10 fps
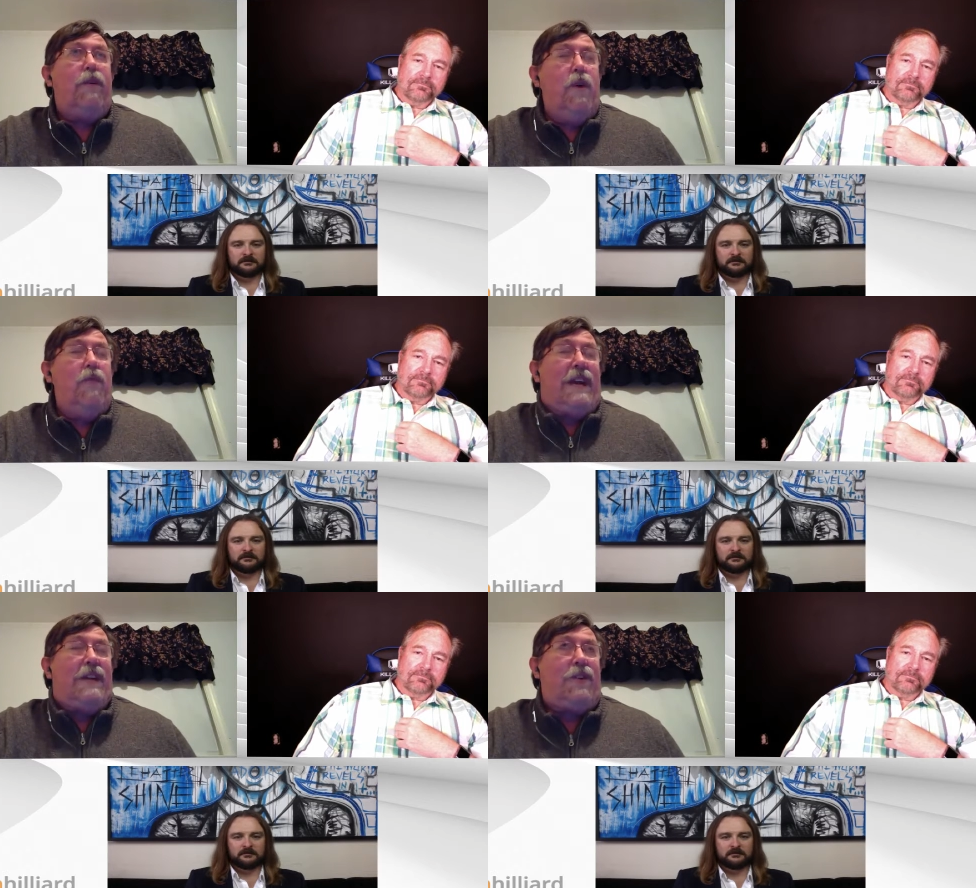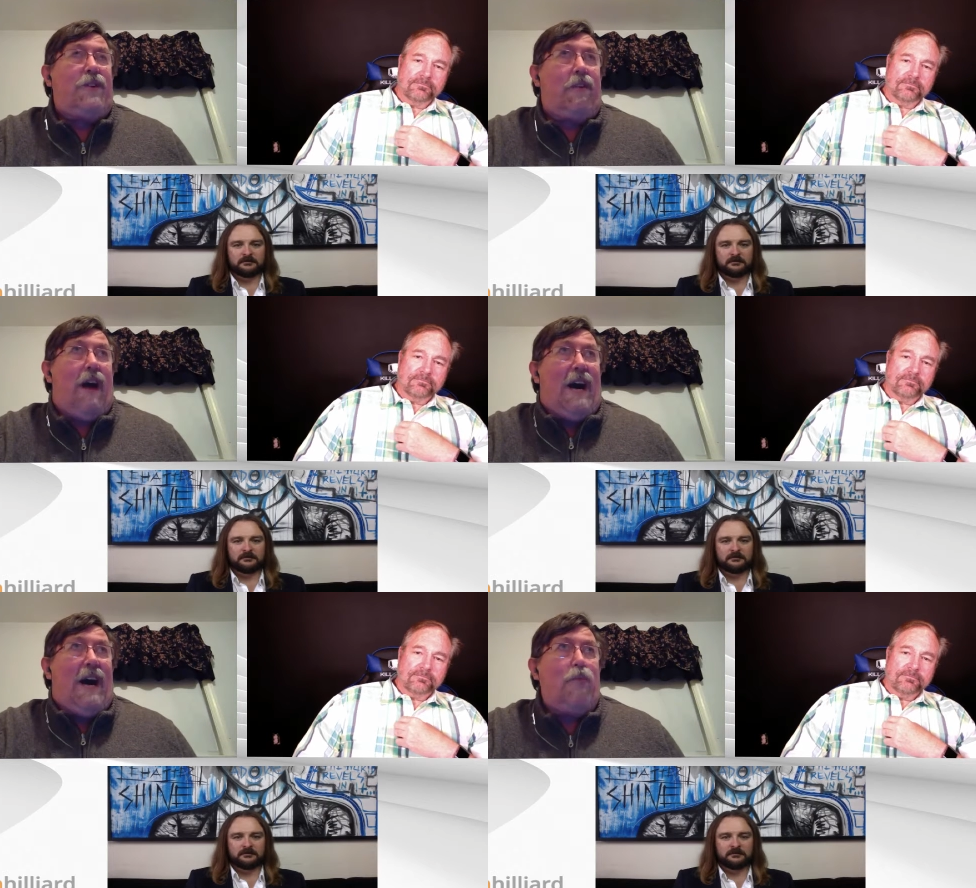Speaker 1: for moving it to the
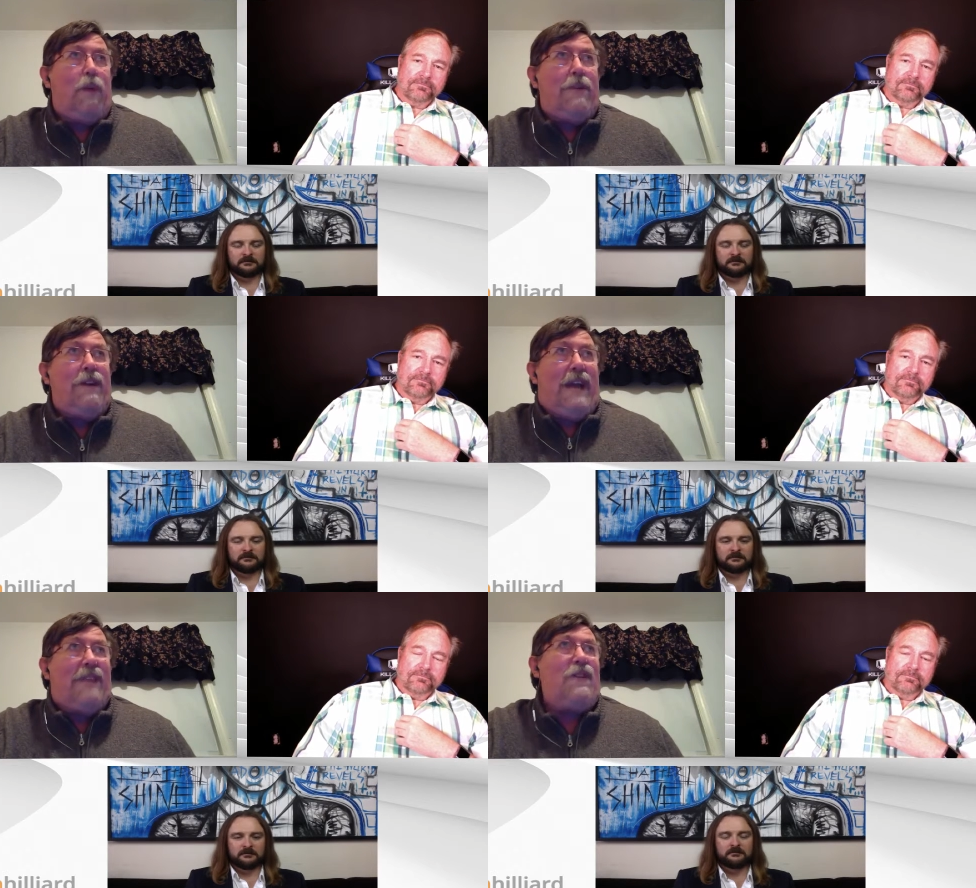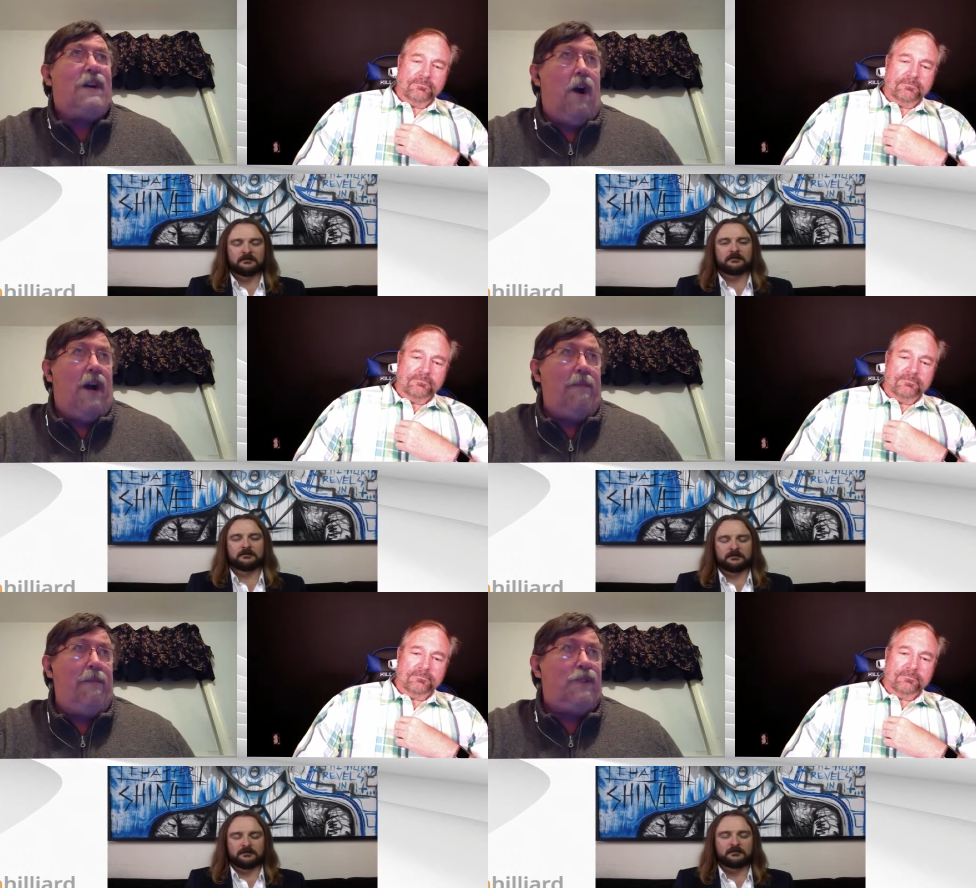cloud where you can get the
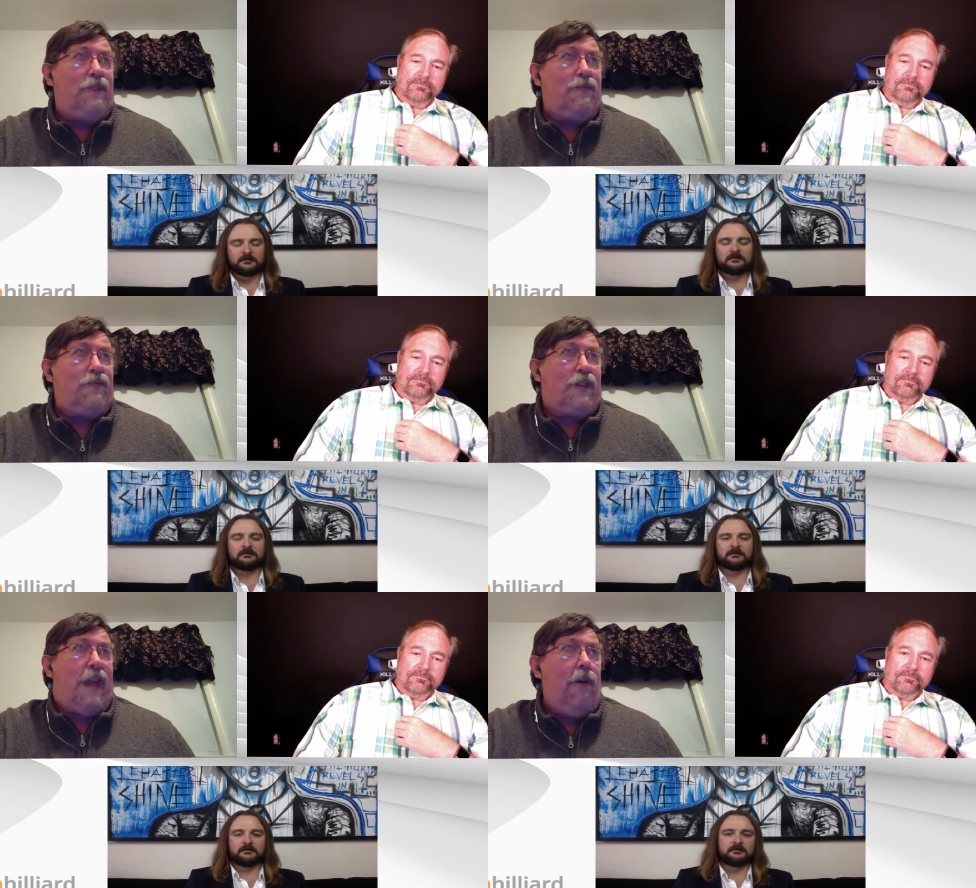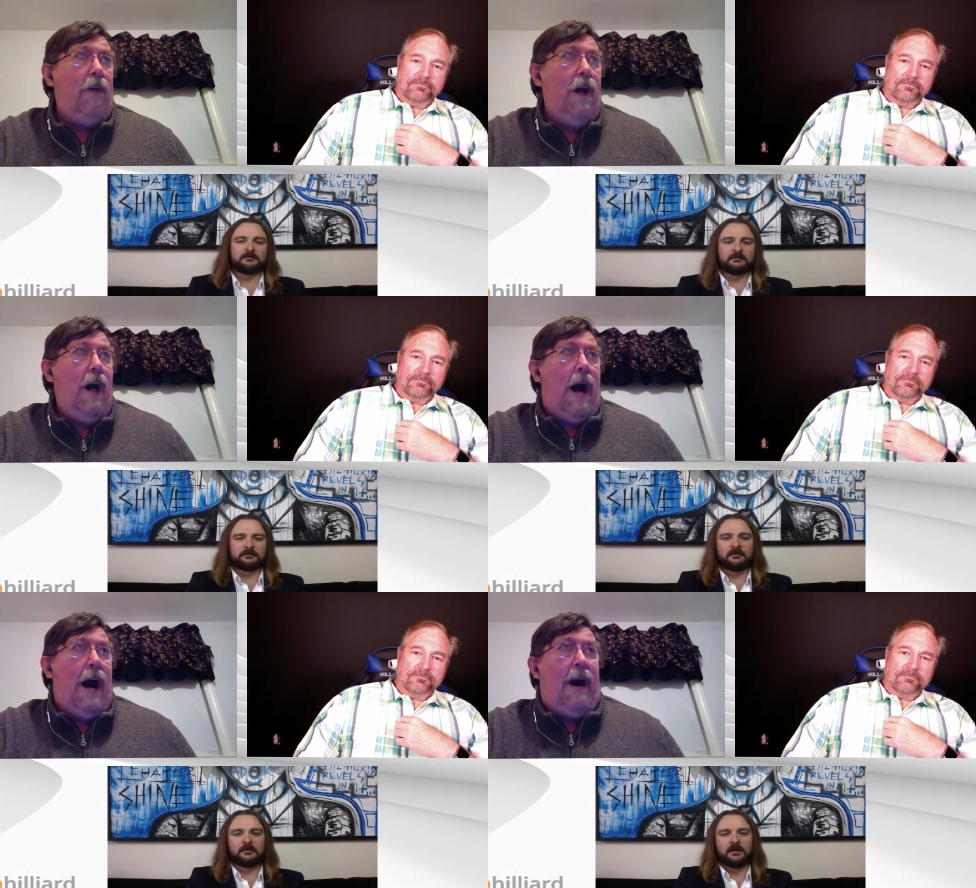economies of scale.
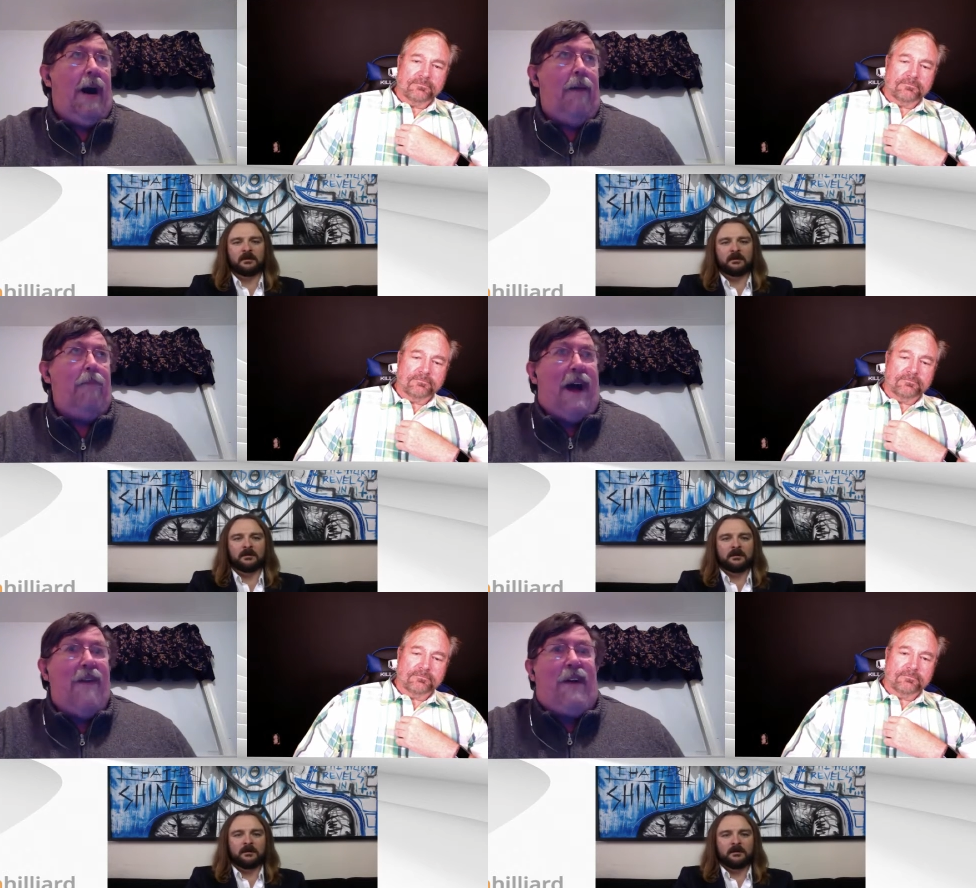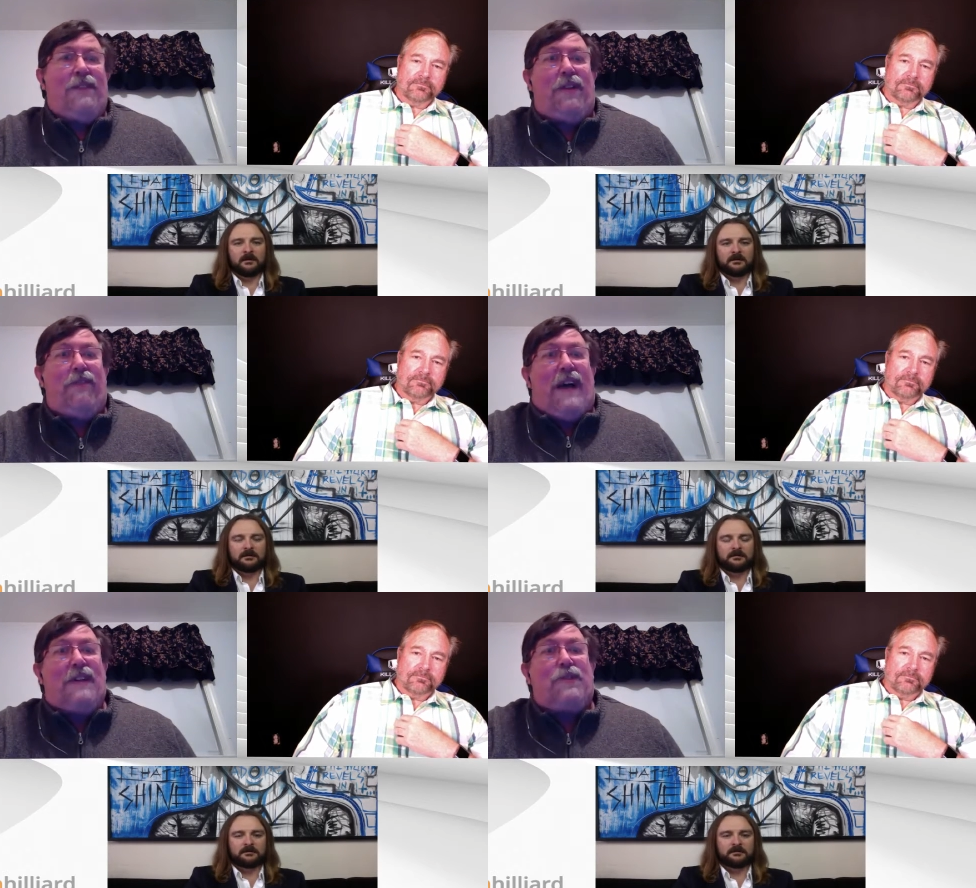Um, I find it a